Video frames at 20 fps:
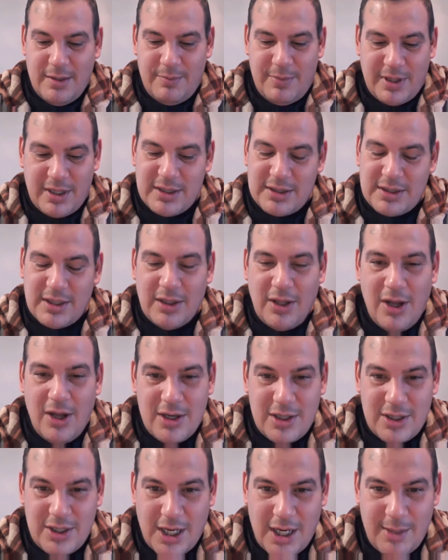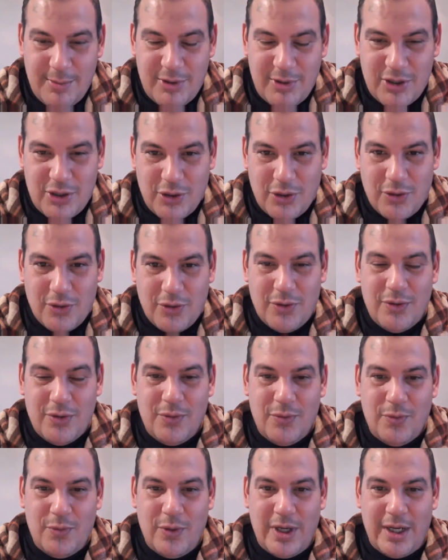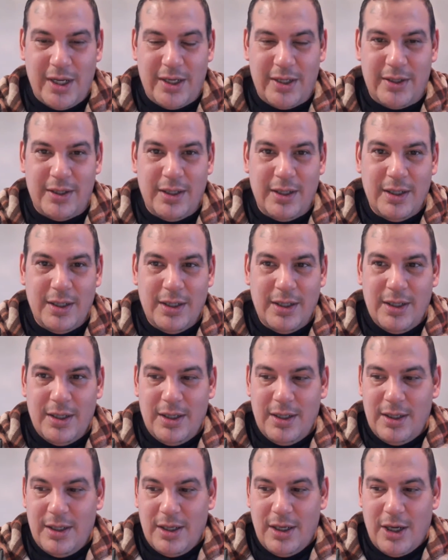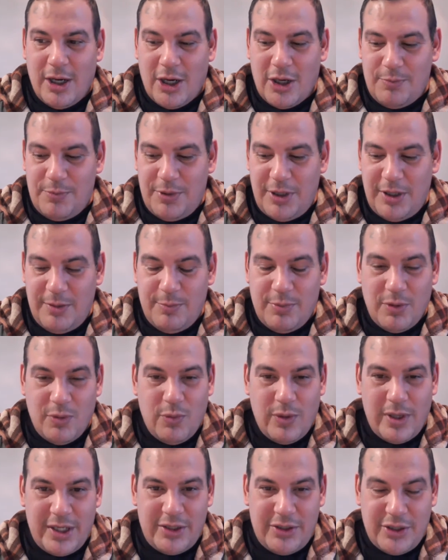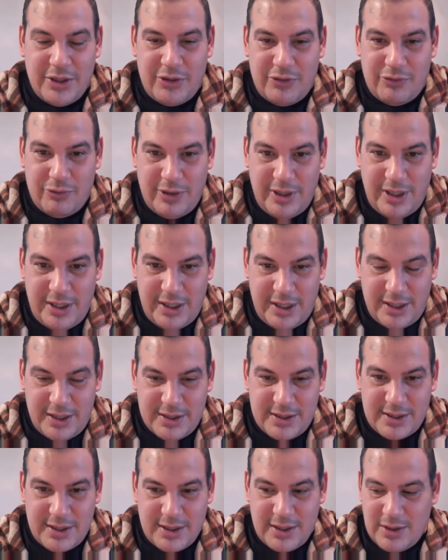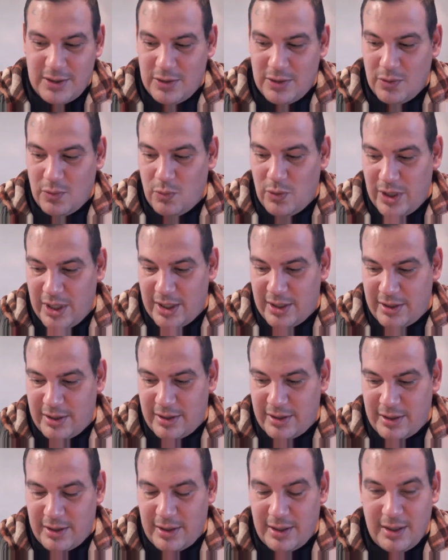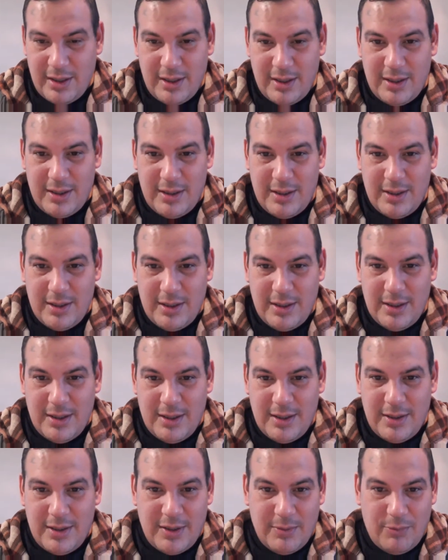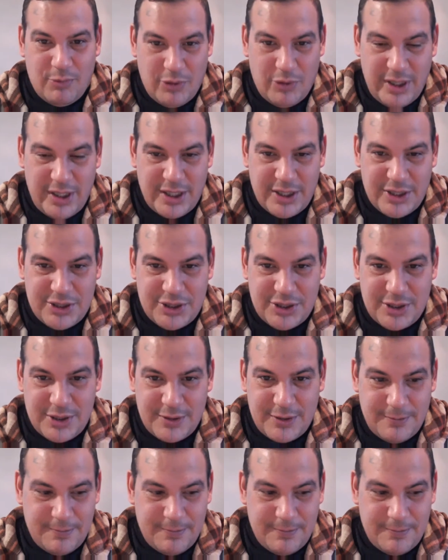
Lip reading: Because a long time ago, when our people went into treaties with the British,